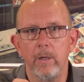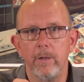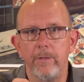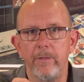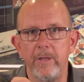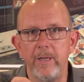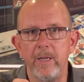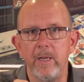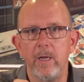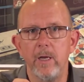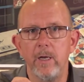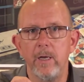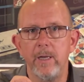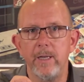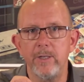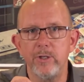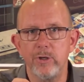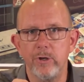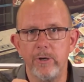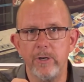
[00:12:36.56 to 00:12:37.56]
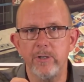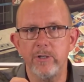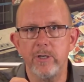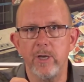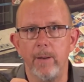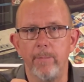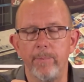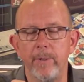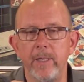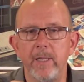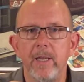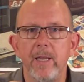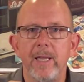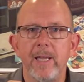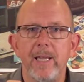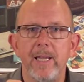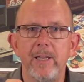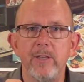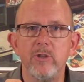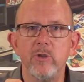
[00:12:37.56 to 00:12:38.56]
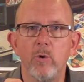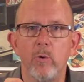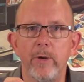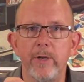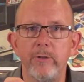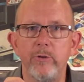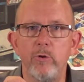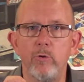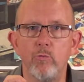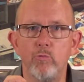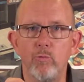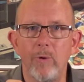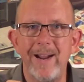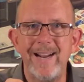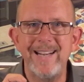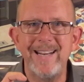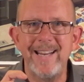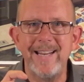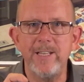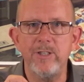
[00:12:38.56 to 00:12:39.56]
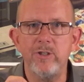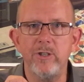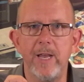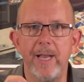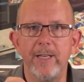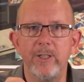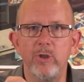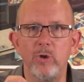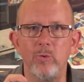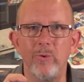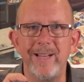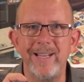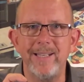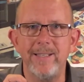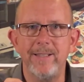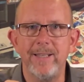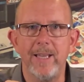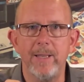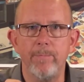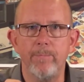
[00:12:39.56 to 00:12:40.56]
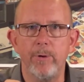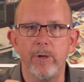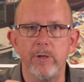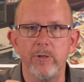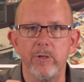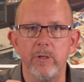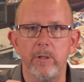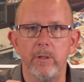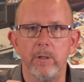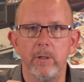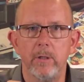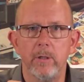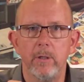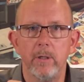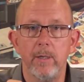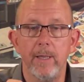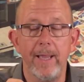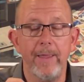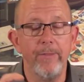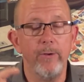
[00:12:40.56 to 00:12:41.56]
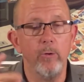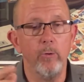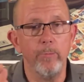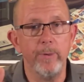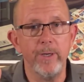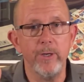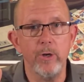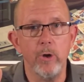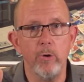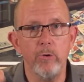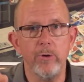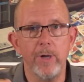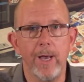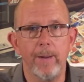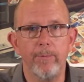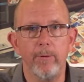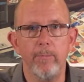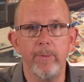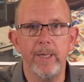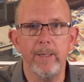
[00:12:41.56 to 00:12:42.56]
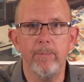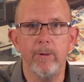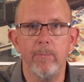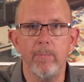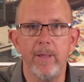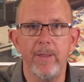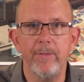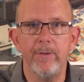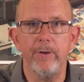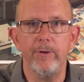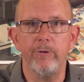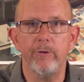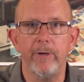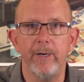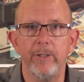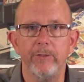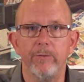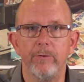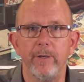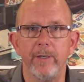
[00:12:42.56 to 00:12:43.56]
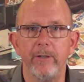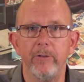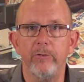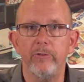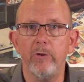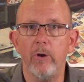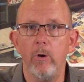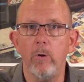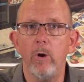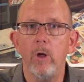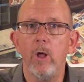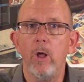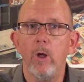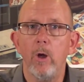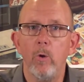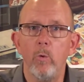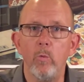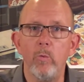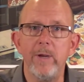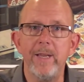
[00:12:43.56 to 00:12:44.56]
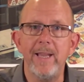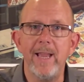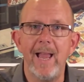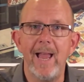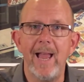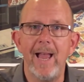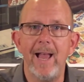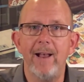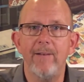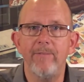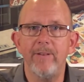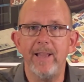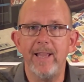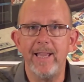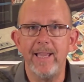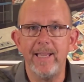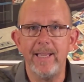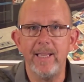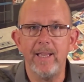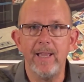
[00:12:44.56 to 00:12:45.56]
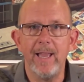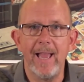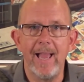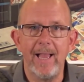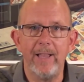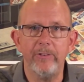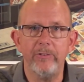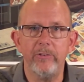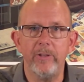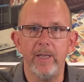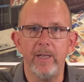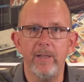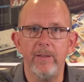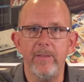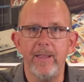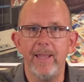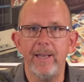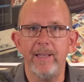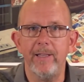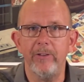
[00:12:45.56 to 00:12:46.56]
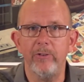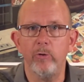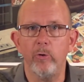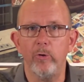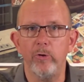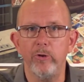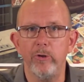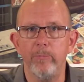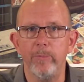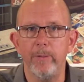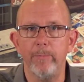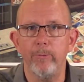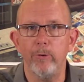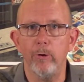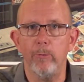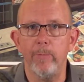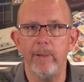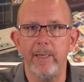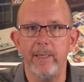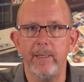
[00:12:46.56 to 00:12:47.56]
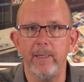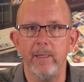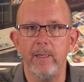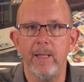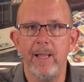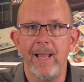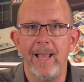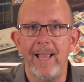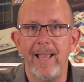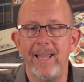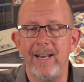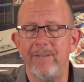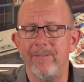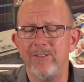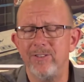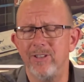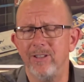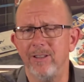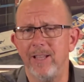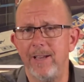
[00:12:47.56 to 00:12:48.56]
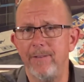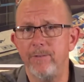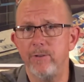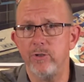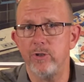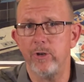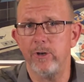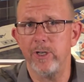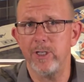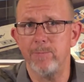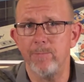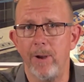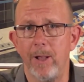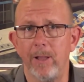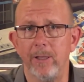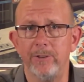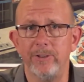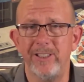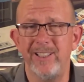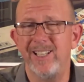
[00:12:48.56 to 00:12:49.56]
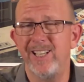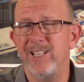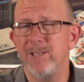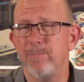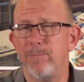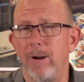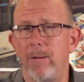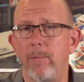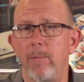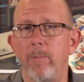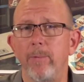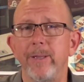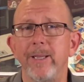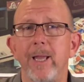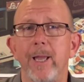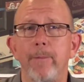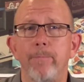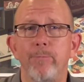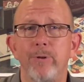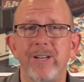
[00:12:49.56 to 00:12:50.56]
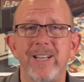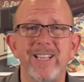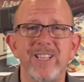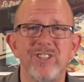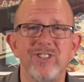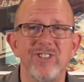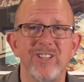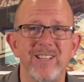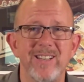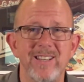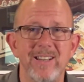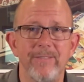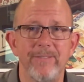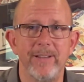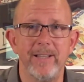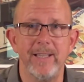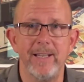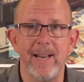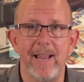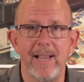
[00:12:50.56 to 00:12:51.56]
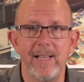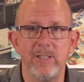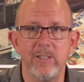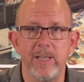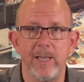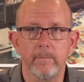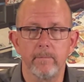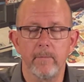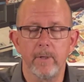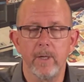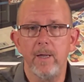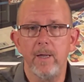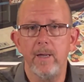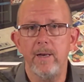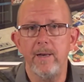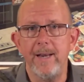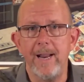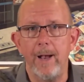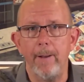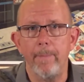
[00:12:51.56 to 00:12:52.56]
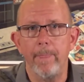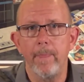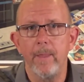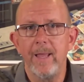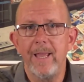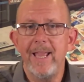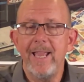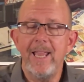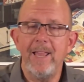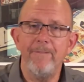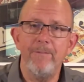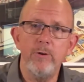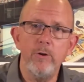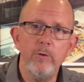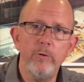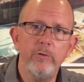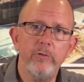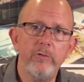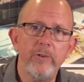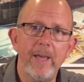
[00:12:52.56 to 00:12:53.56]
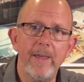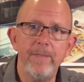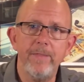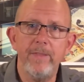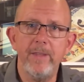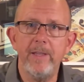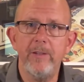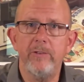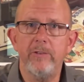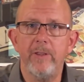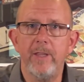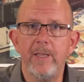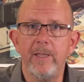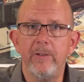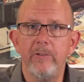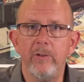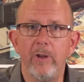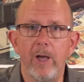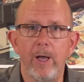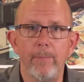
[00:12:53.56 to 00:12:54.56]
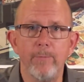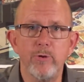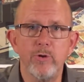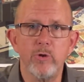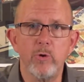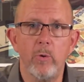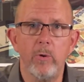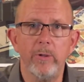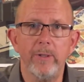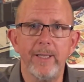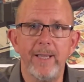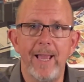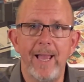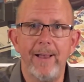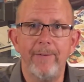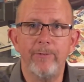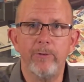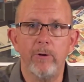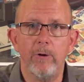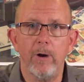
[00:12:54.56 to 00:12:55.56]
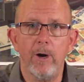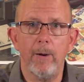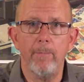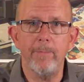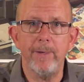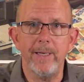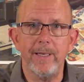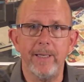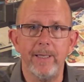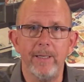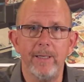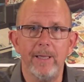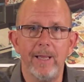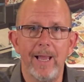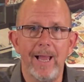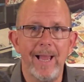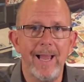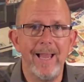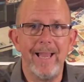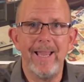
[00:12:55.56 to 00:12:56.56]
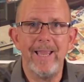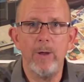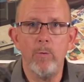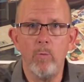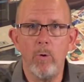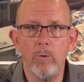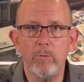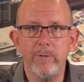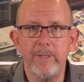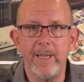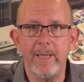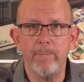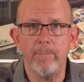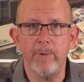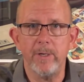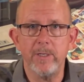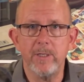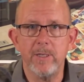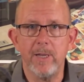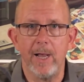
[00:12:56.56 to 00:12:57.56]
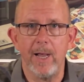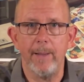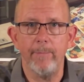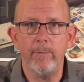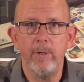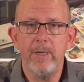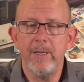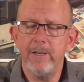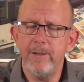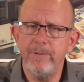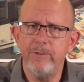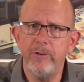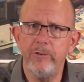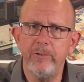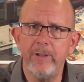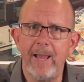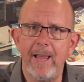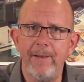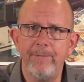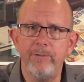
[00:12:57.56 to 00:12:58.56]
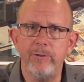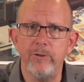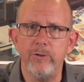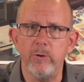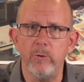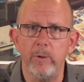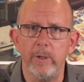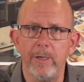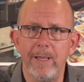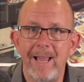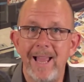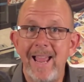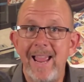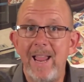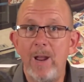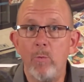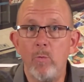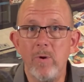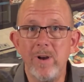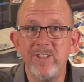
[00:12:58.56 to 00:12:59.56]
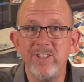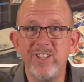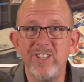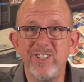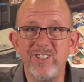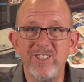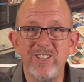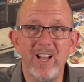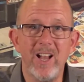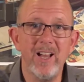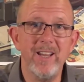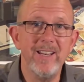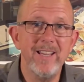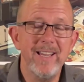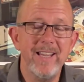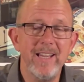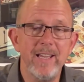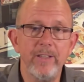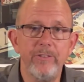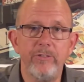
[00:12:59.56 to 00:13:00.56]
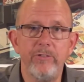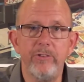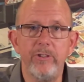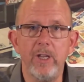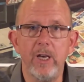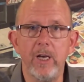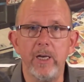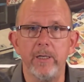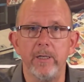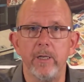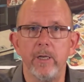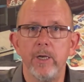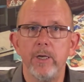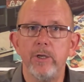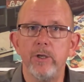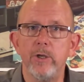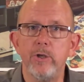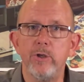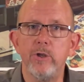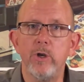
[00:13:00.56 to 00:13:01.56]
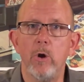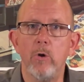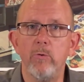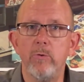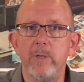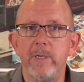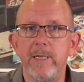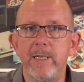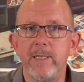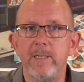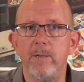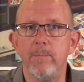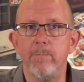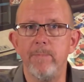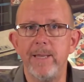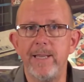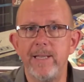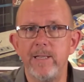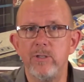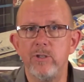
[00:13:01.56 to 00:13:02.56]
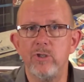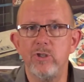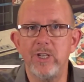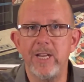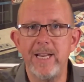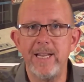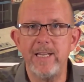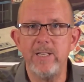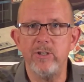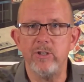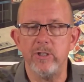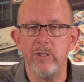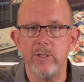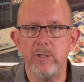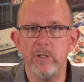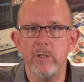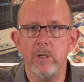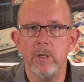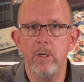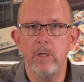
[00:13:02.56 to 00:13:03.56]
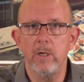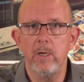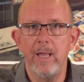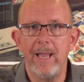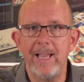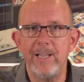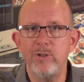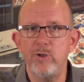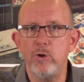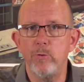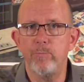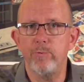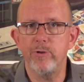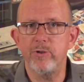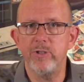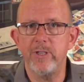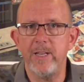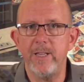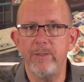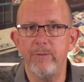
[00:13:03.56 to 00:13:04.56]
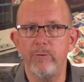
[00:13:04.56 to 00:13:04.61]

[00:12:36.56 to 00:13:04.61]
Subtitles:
The insurance company is going to write a check to a dead person, and there will be no non-probatable method of transferring it. So we have an asset that is going to be probated, and if it's a life insurance policy, probably a pretty significant asset. Now, if you set these things up shortly after our meeting, it won't take much time. You just have to do it. And once it's done, it's done. You don't need to make changes as you proceed